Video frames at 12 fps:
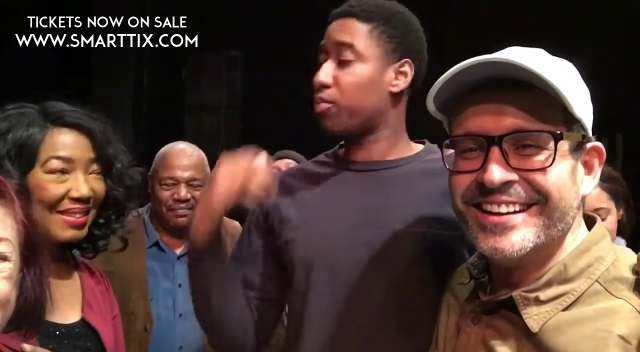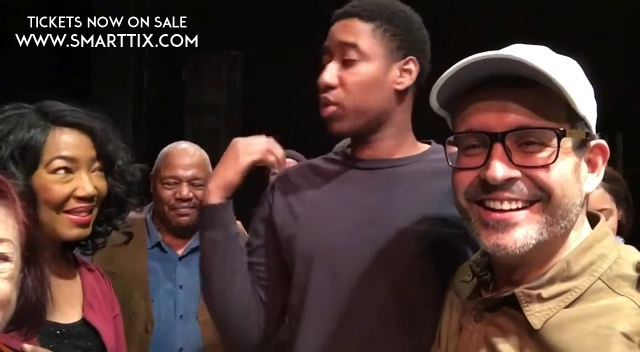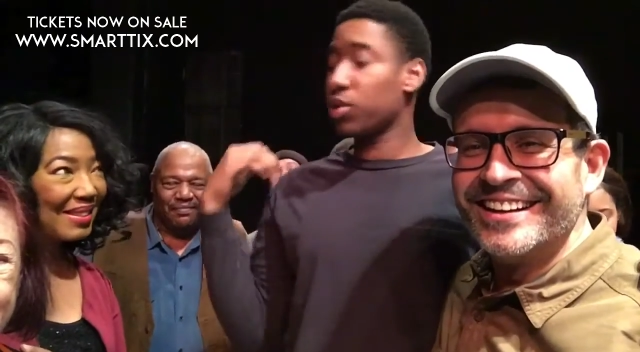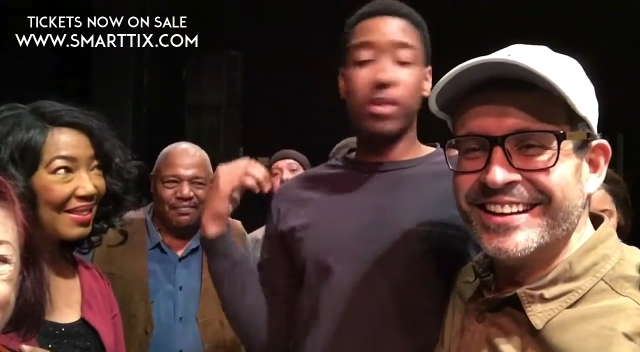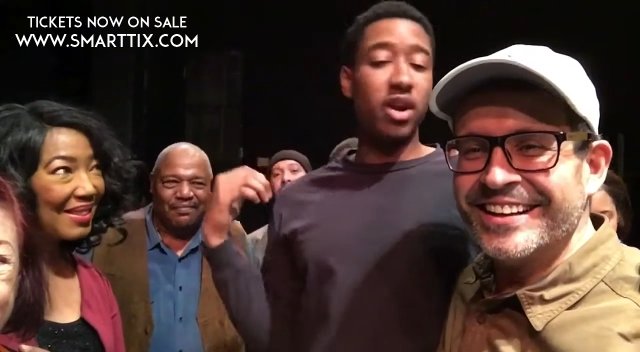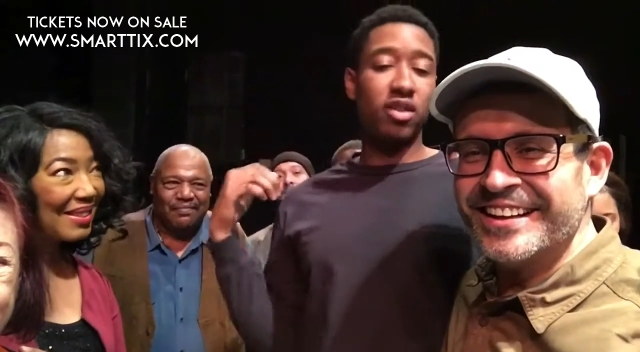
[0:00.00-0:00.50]
Speaker 1: pretty
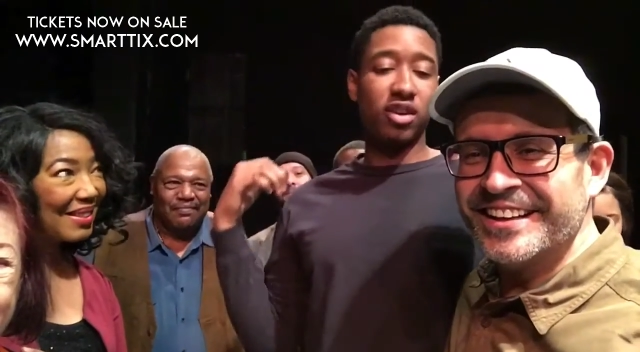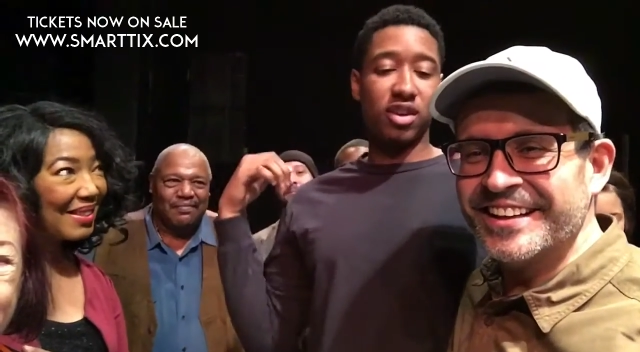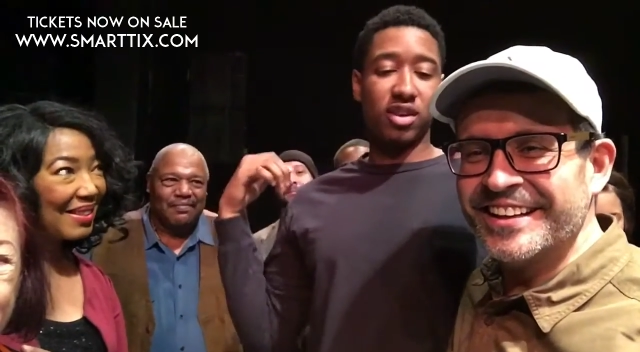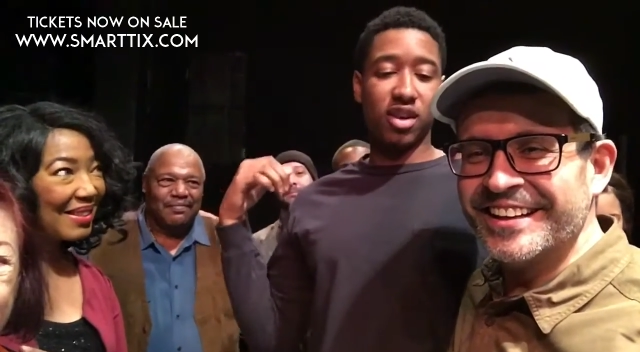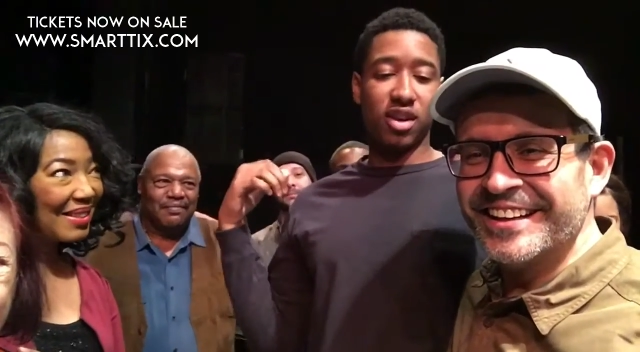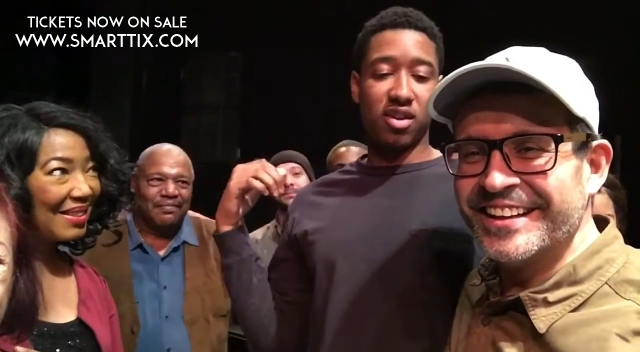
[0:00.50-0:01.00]
better looking
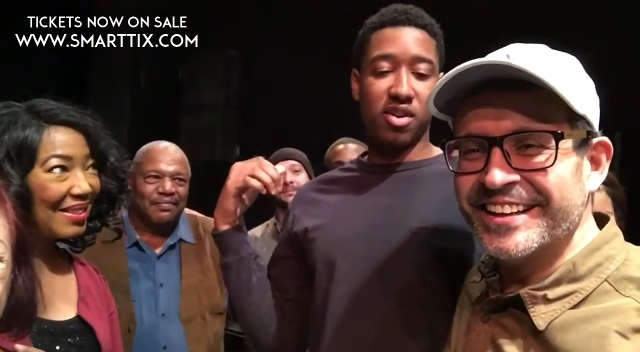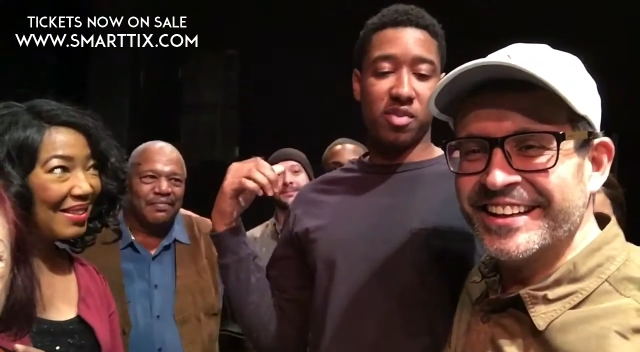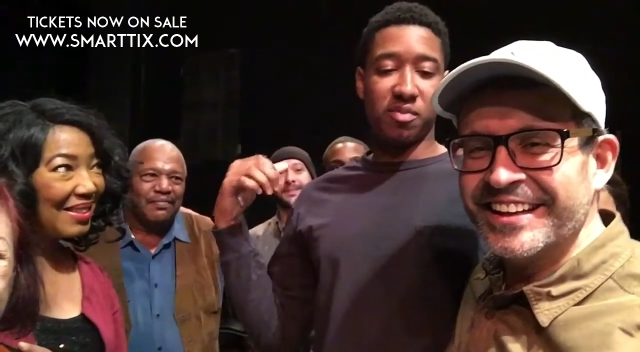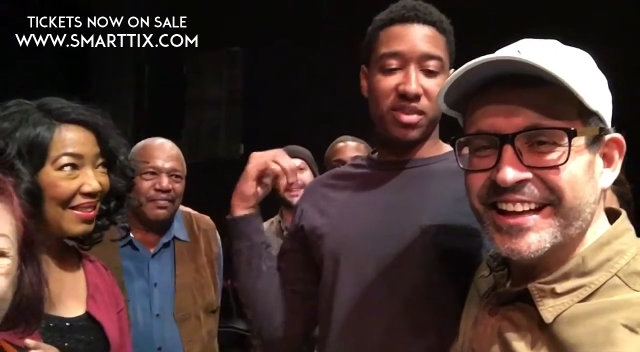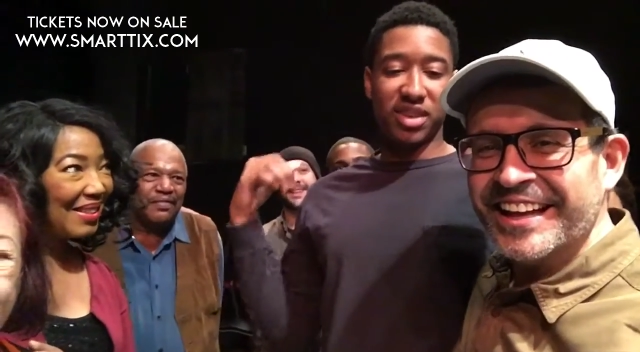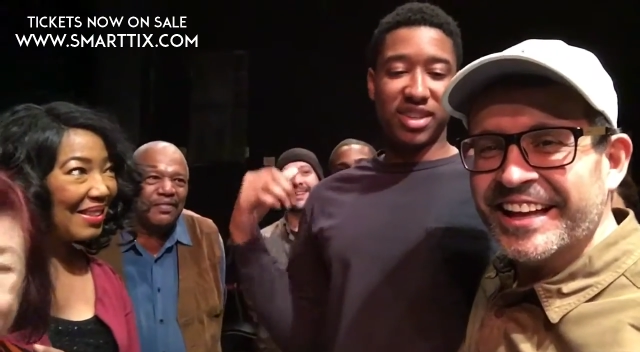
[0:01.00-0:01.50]
than
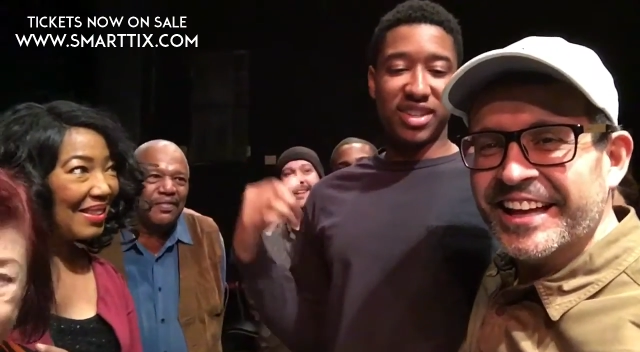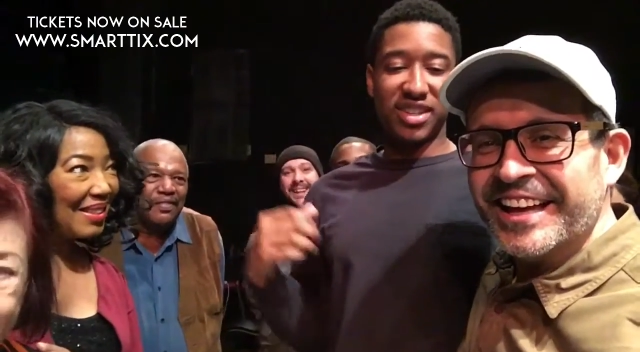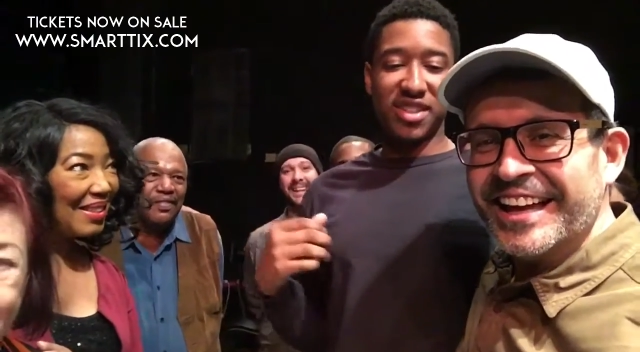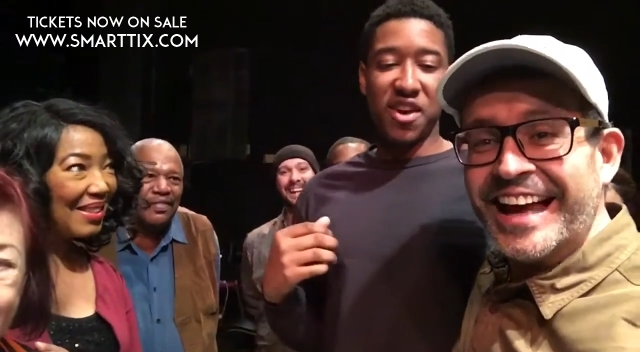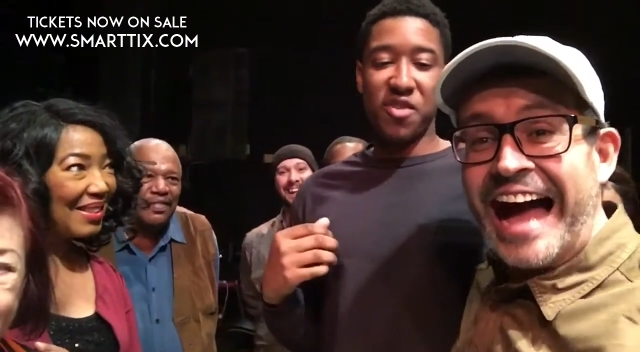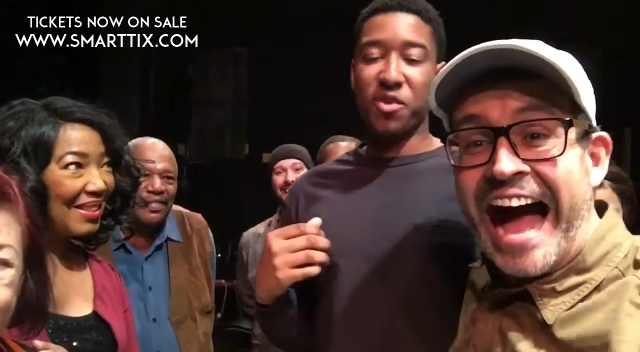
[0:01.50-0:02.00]

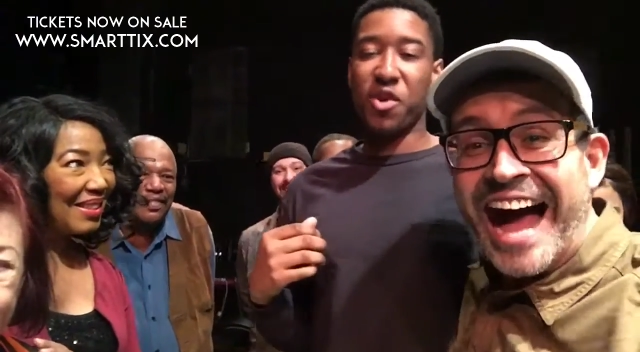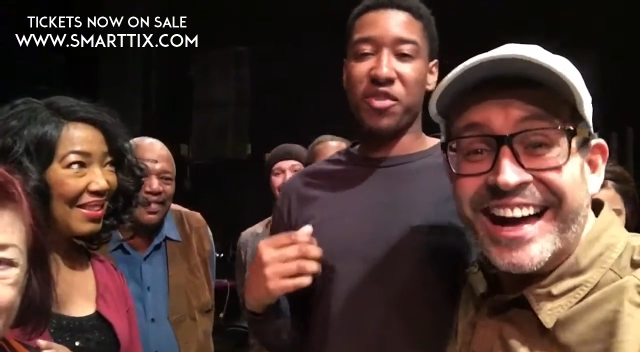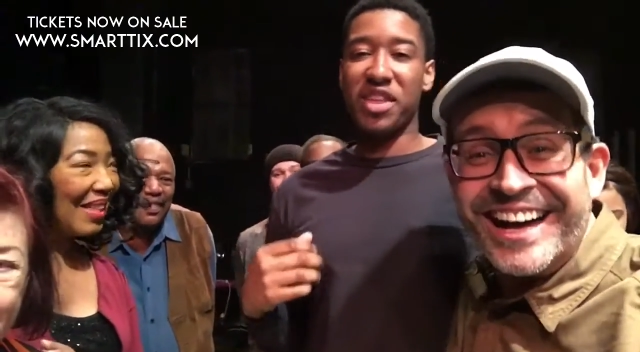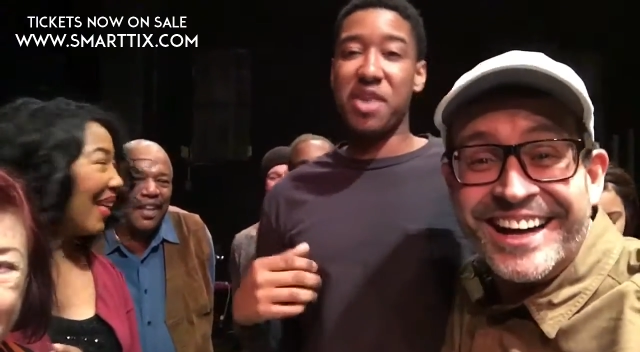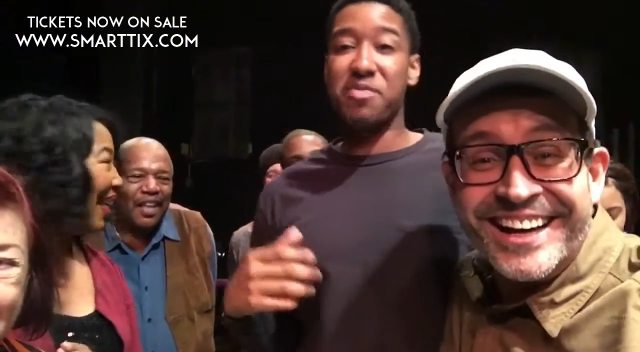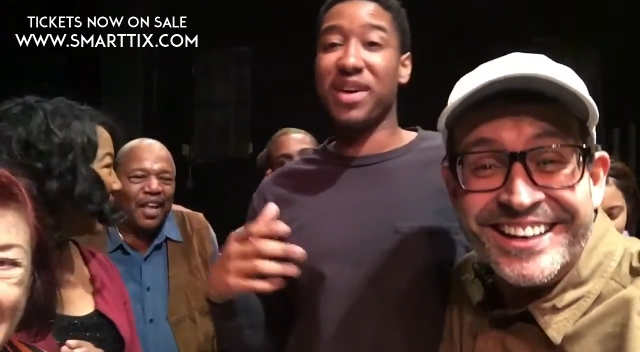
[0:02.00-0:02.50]
Dodger over
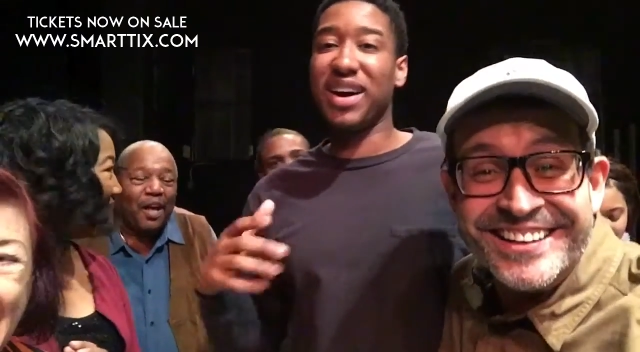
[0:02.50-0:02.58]
there.